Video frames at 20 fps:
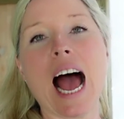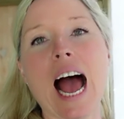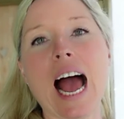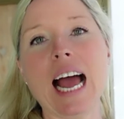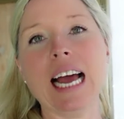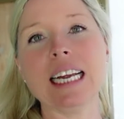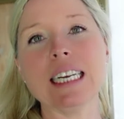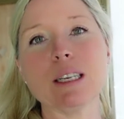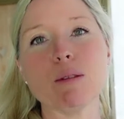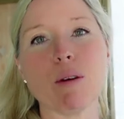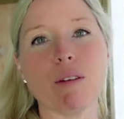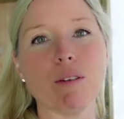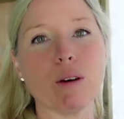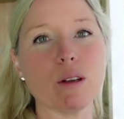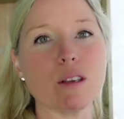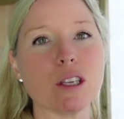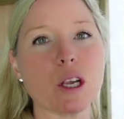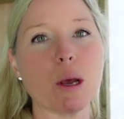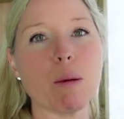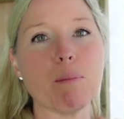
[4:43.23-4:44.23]
And we've
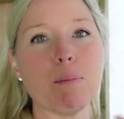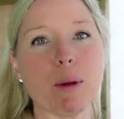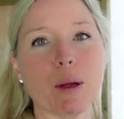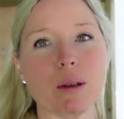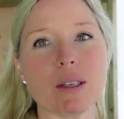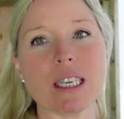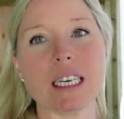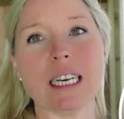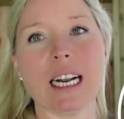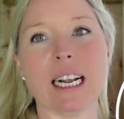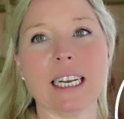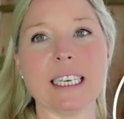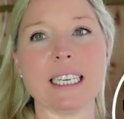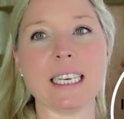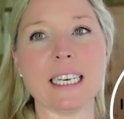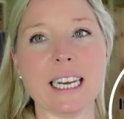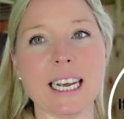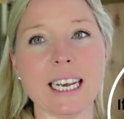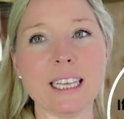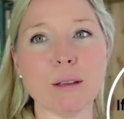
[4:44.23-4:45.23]
also built in
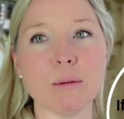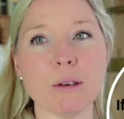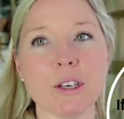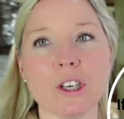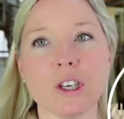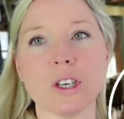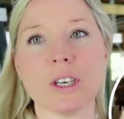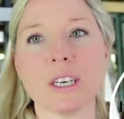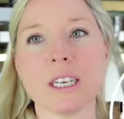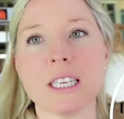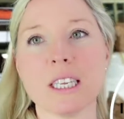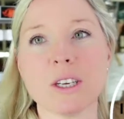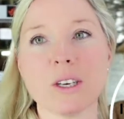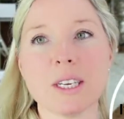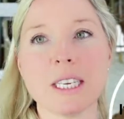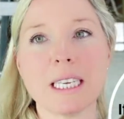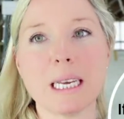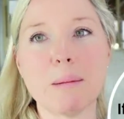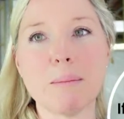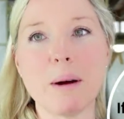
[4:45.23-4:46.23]
underneath, which you can sort
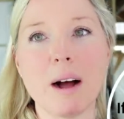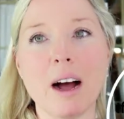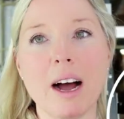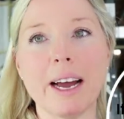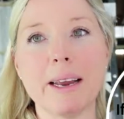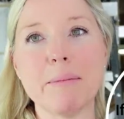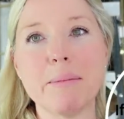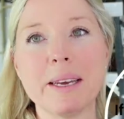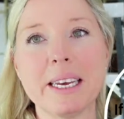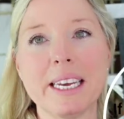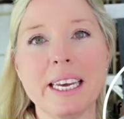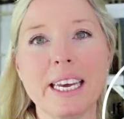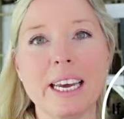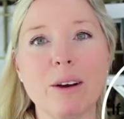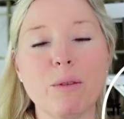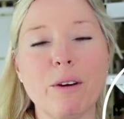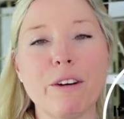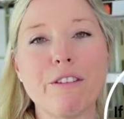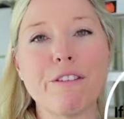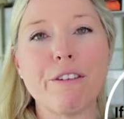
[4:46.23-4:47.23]
of see behind me
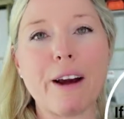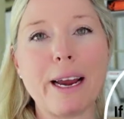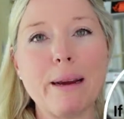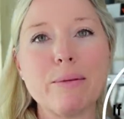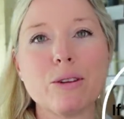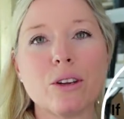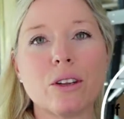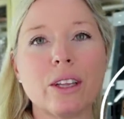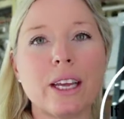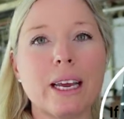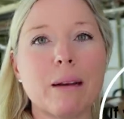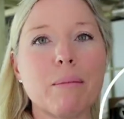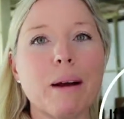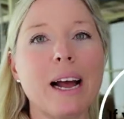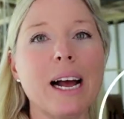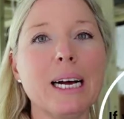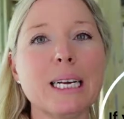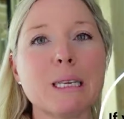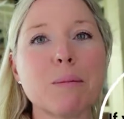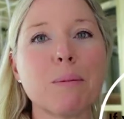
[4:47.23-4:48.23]
here. We've framed all in. My
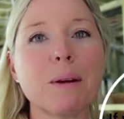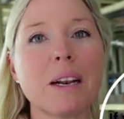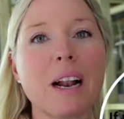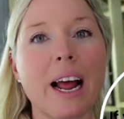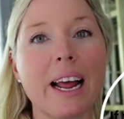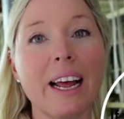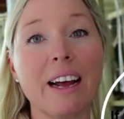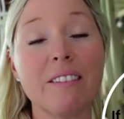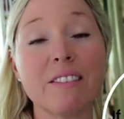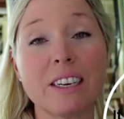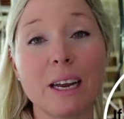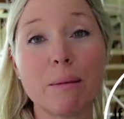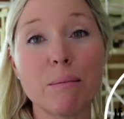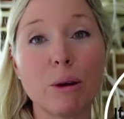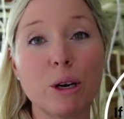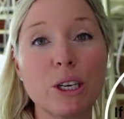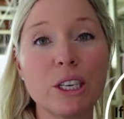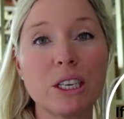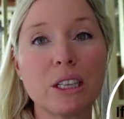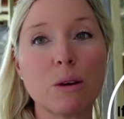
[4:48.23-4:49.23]
husband and I have done
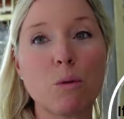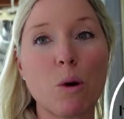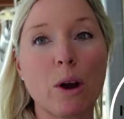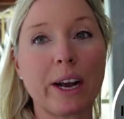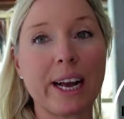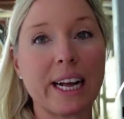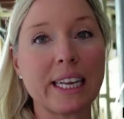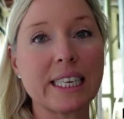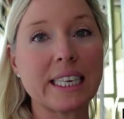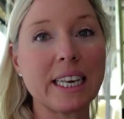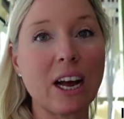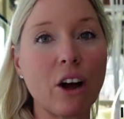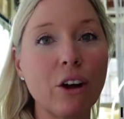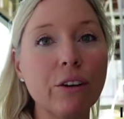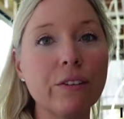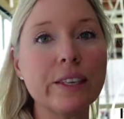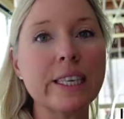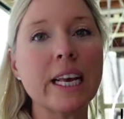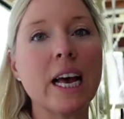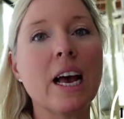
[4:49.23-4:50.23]
most of the work
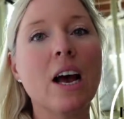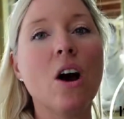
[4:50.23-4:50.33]
ourselves,